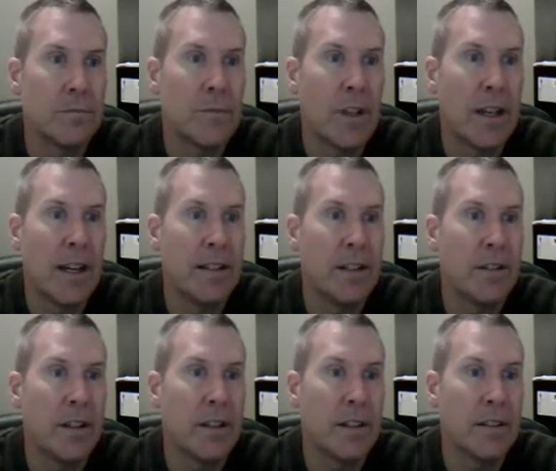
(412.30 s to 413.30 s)
and here they
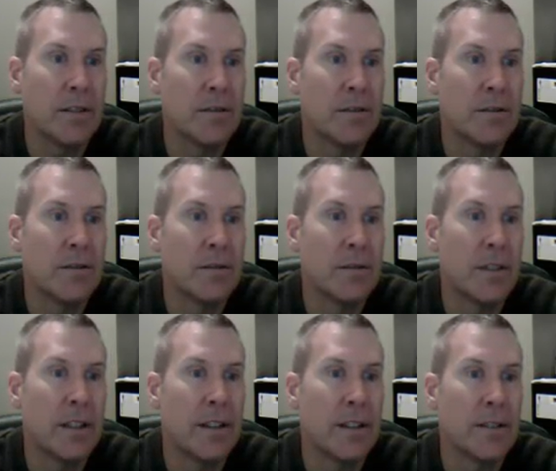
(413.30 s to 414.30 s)
are, right
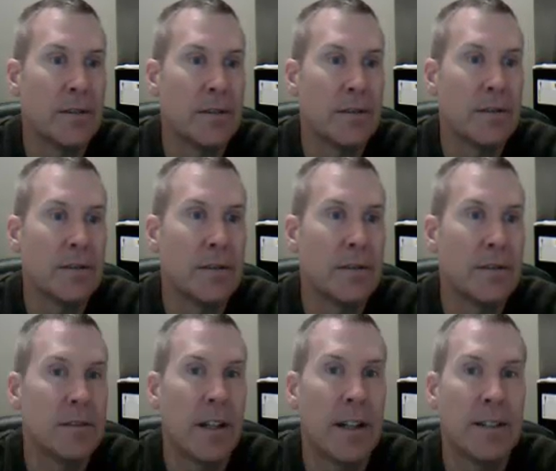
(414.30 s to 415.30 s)
there.
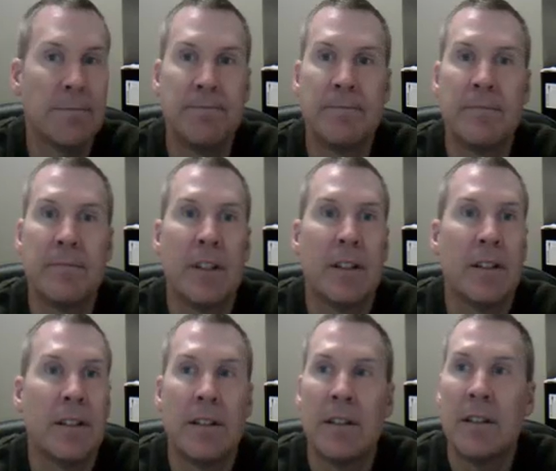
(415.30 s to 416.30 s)
Okay.
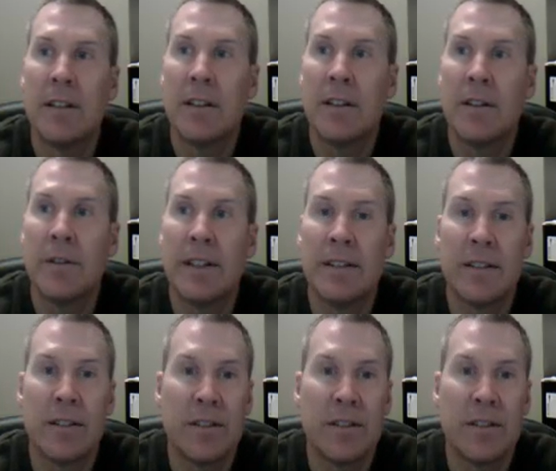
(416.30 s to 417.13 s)
All right. So let's go